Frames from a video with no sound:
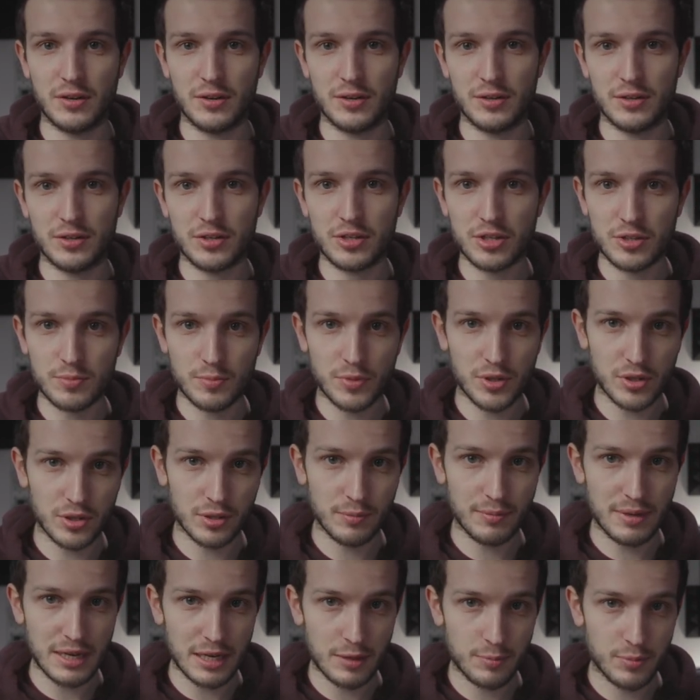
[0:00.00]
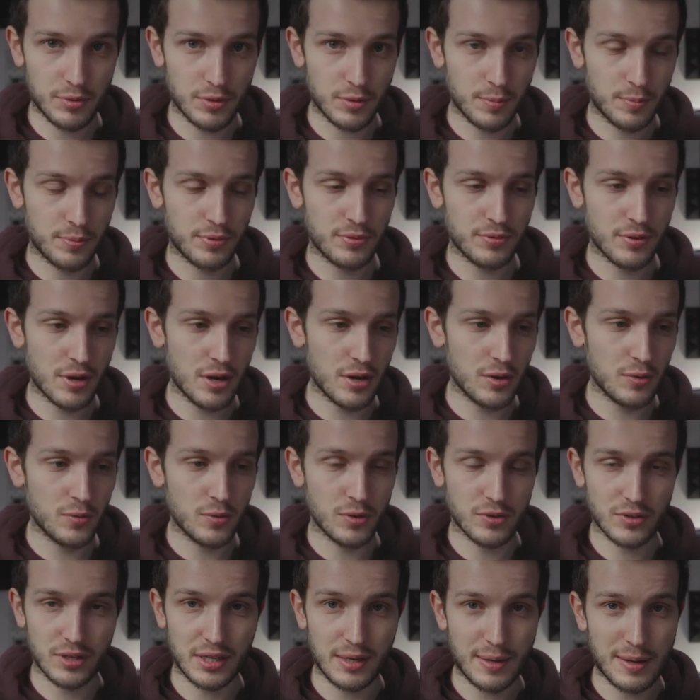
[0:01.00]
on a small MacBook Pro
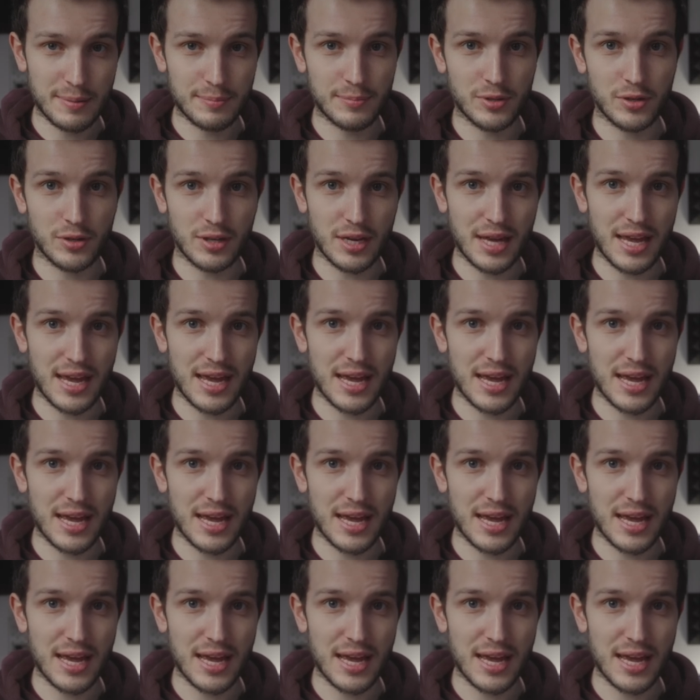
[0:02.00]
or an MacBook